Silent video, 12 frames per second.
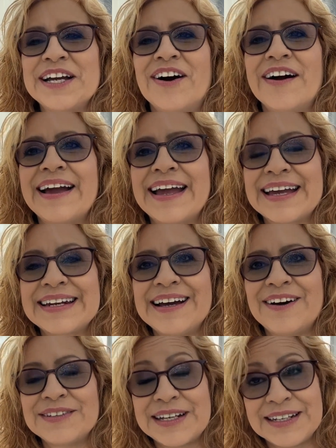are hanging
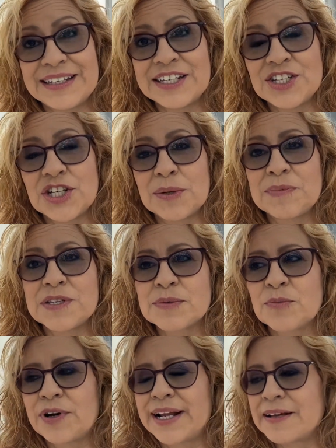out in the gym
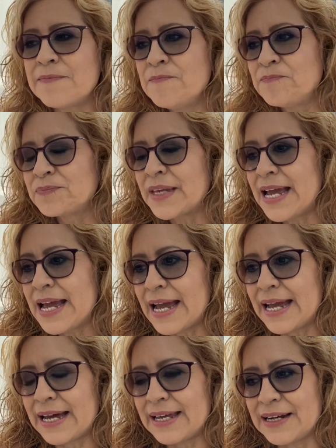this morning,
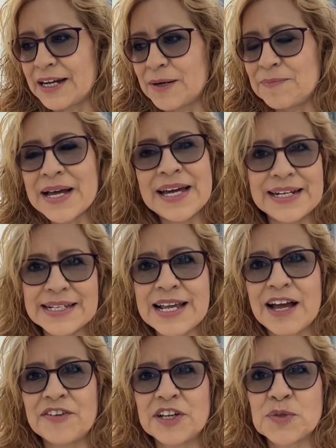and Honey's
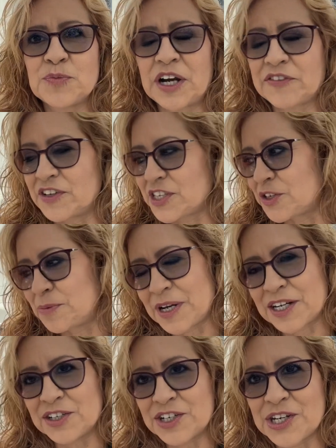having his breakfast, so I'm
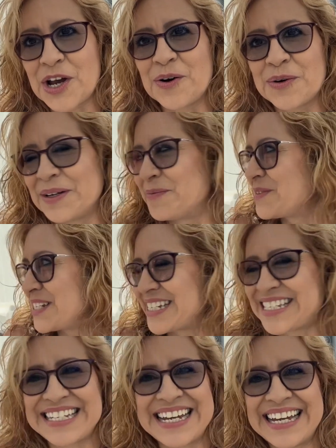not going to show him
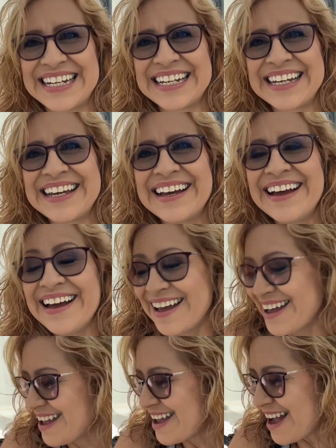just yet.
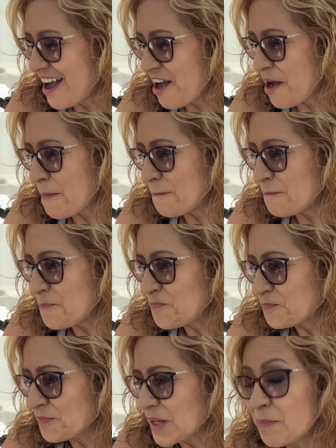
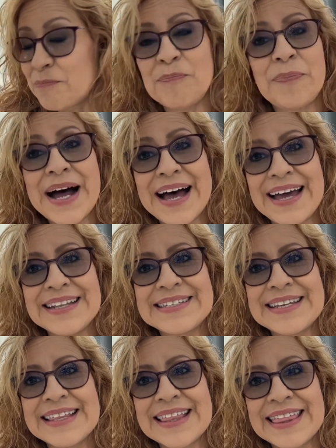
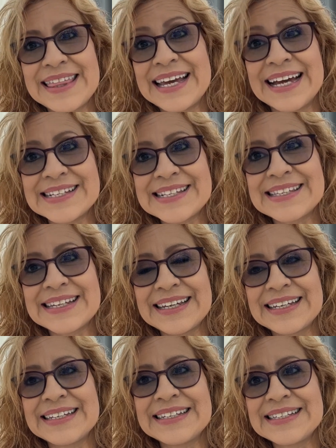But this
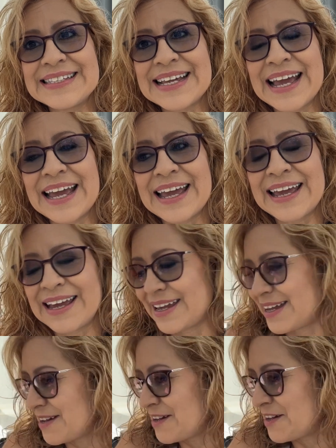is
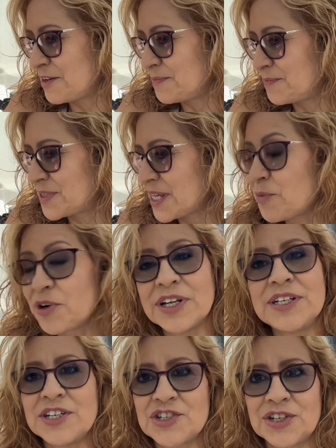a summer
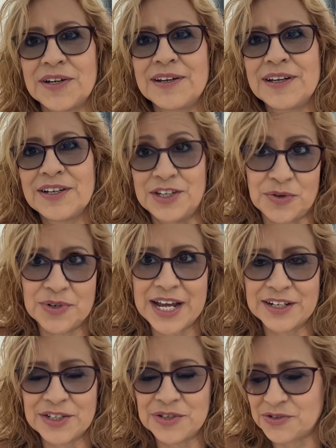edition No
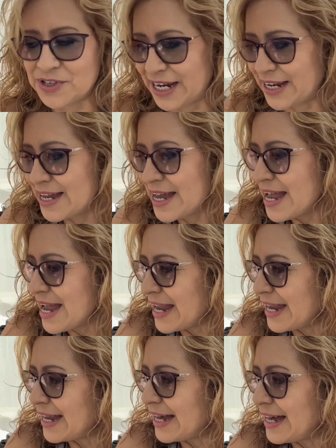Tag Tuesday,
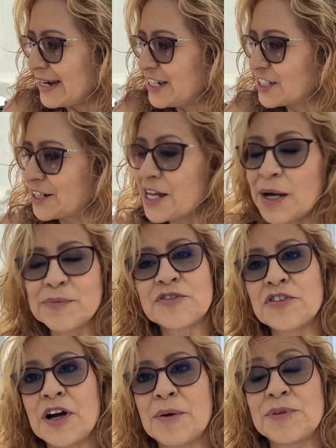and
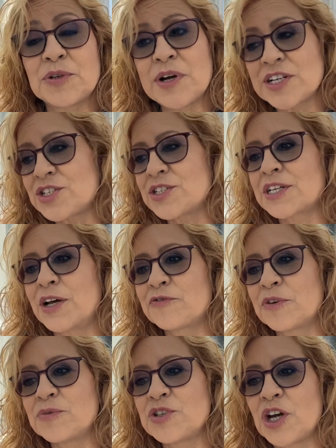the questions come
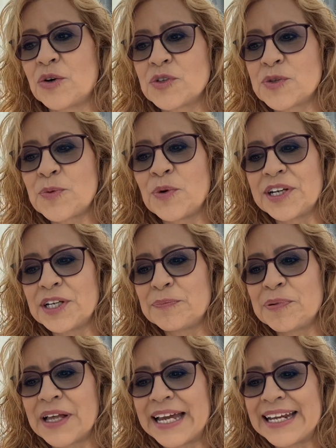from Jones Pointed
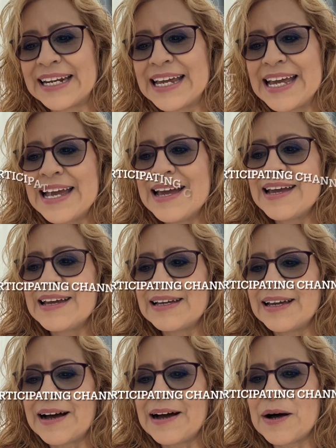Plate.
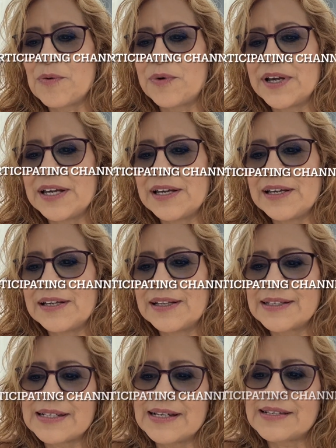
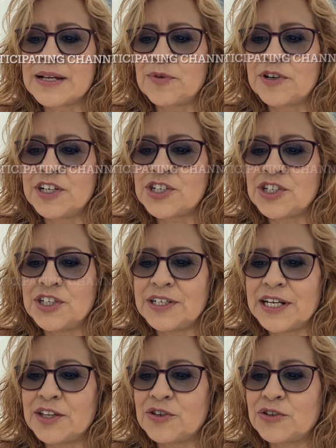Let's see, summer edition,
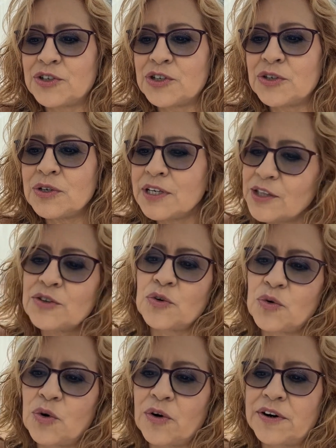either
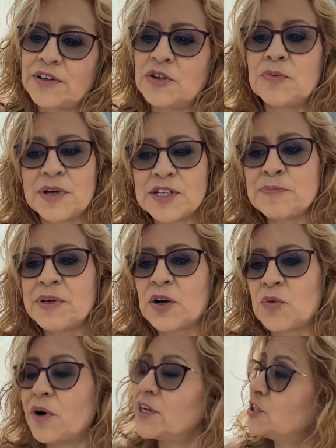or, you must
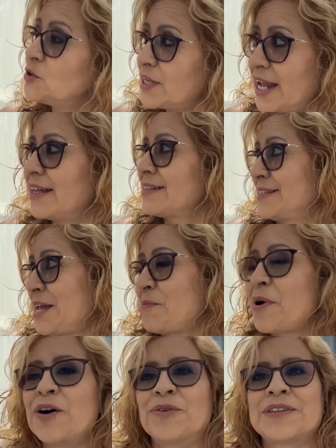pick one, you can't say
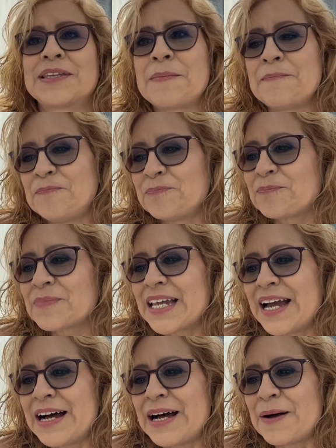both.
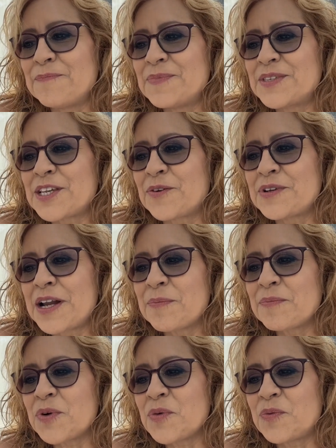So
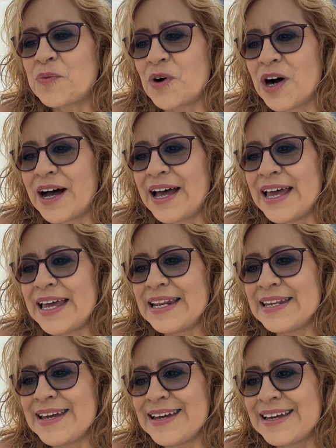number one,